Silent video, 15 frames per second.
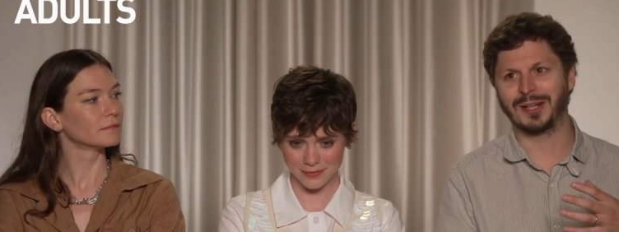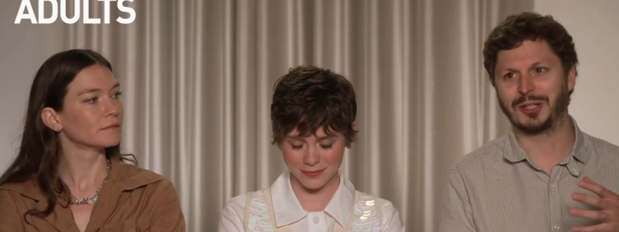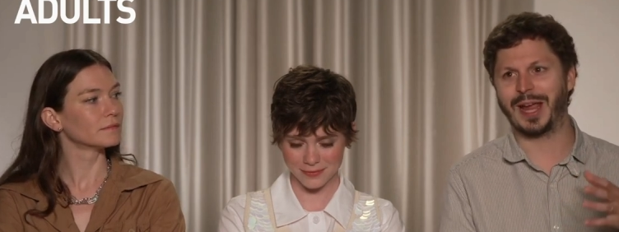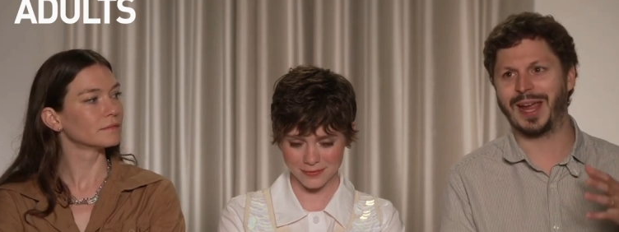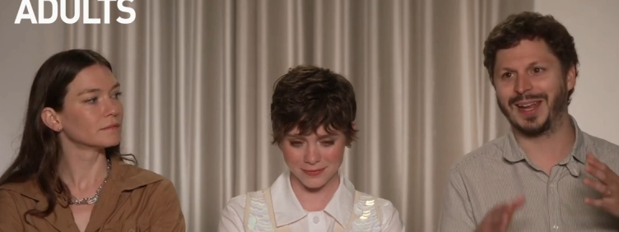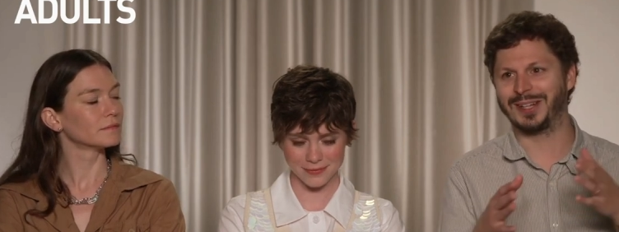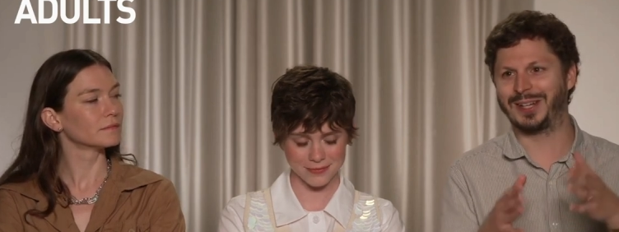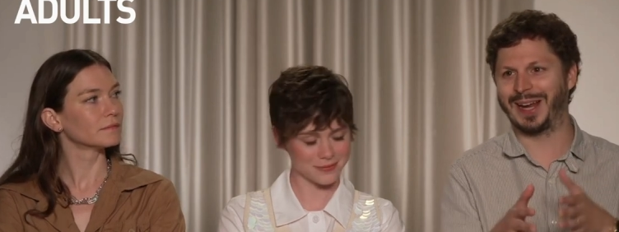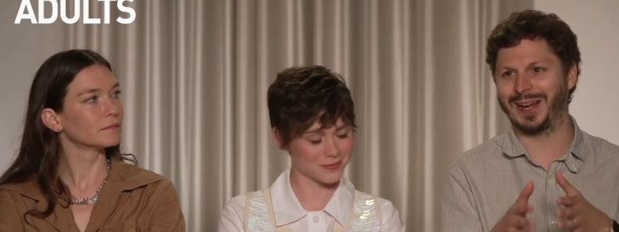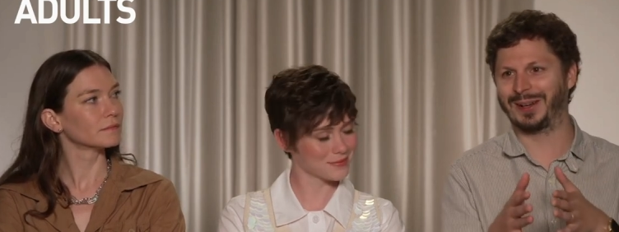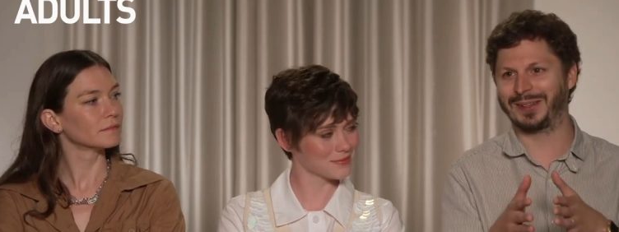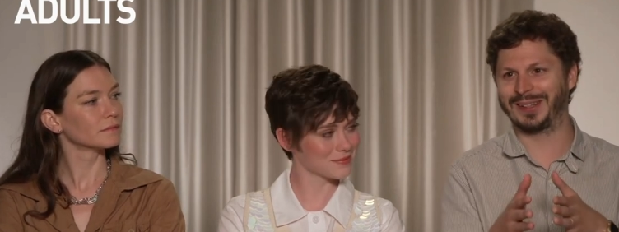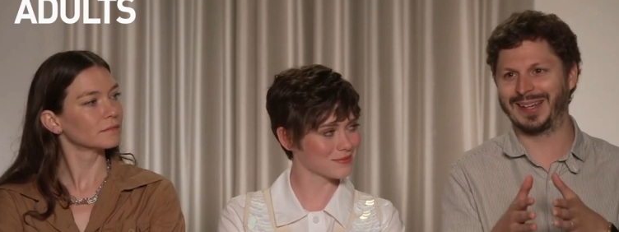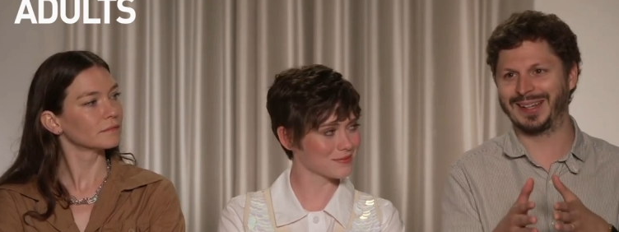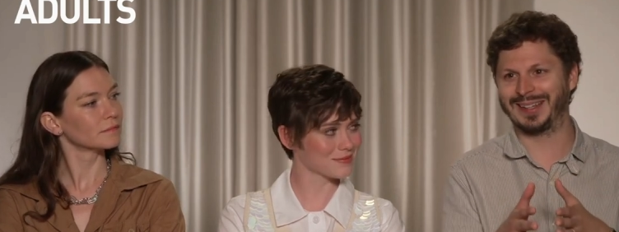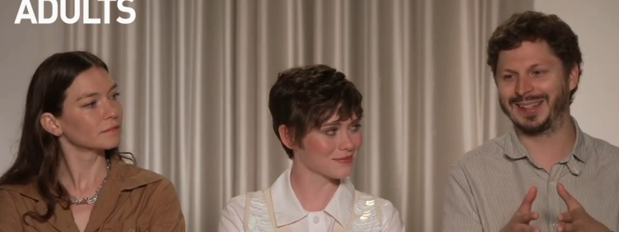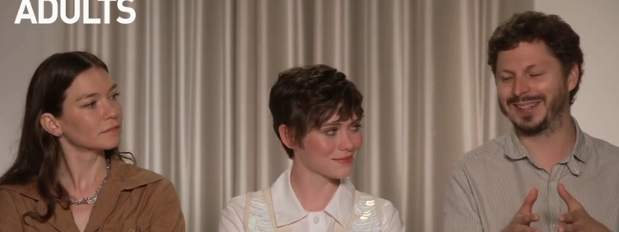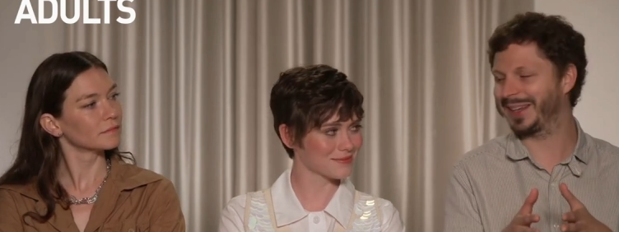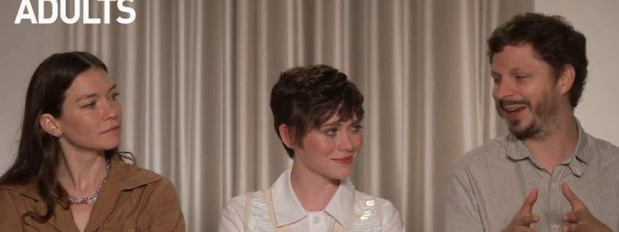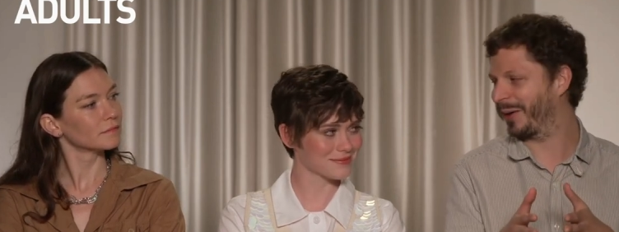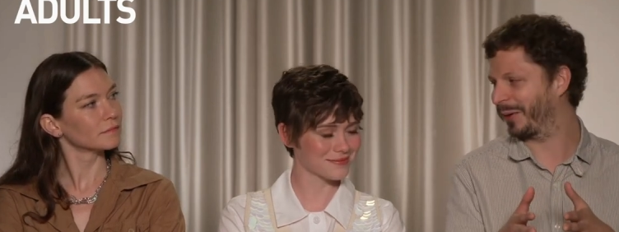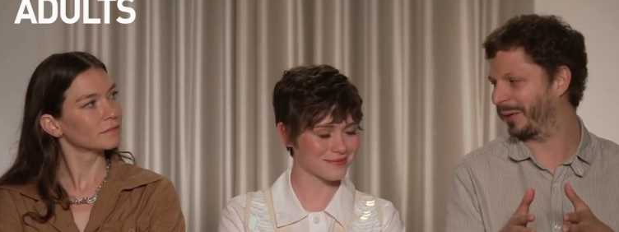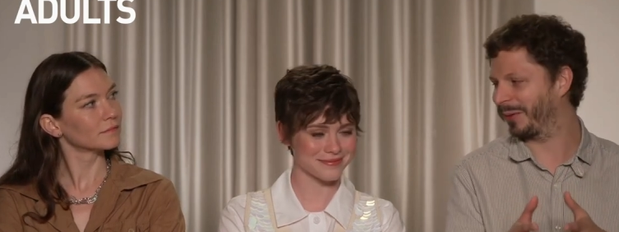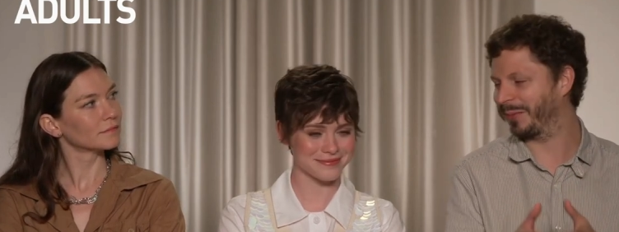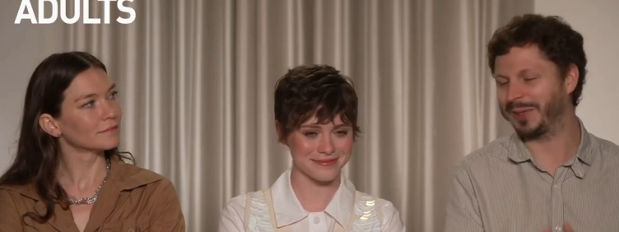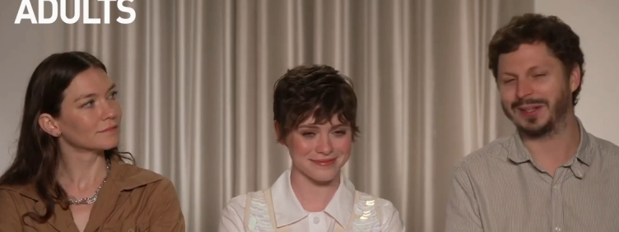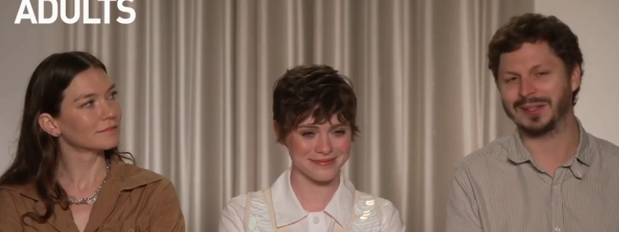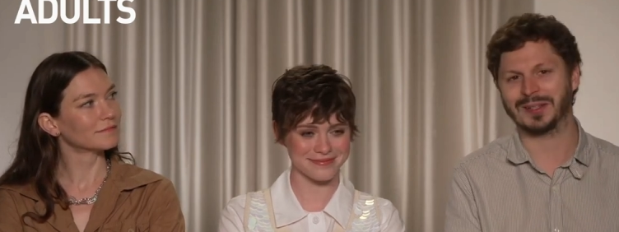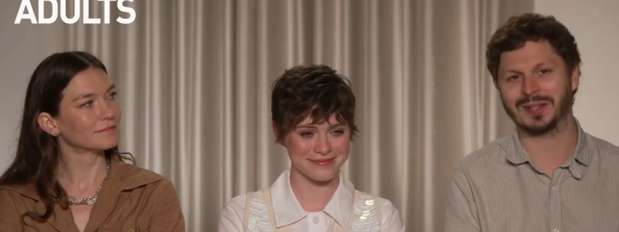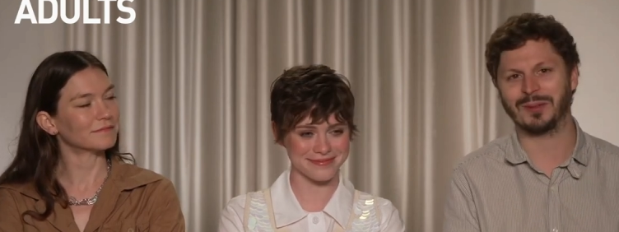Speaker 1: channeled into this character
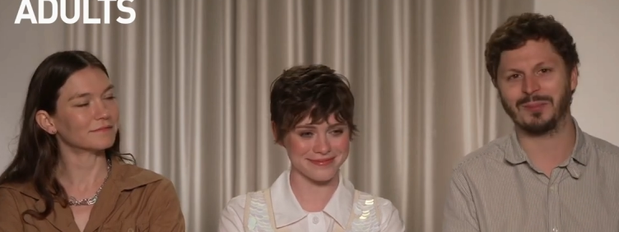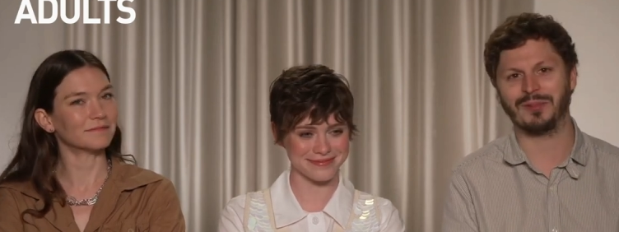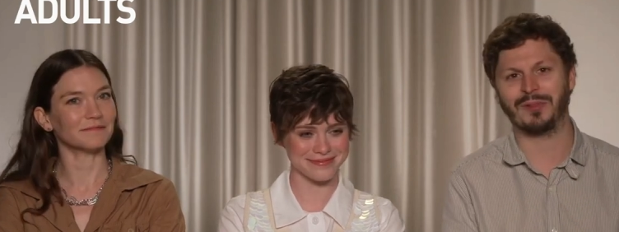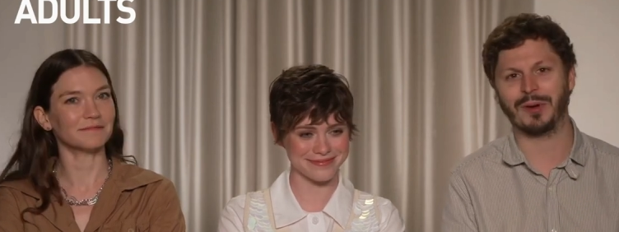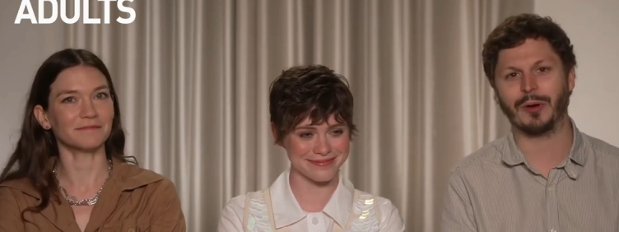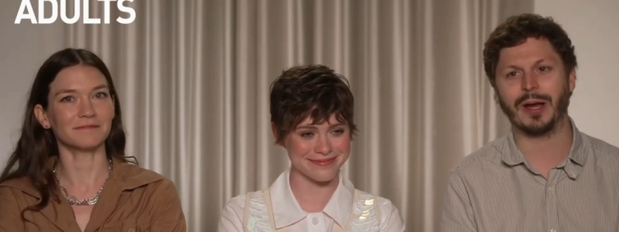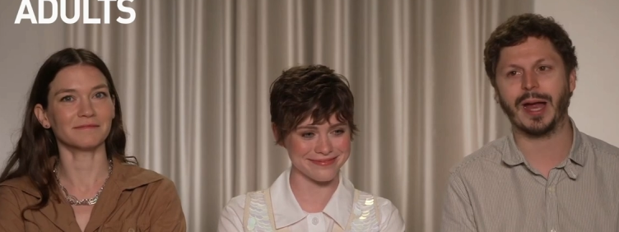because it can be very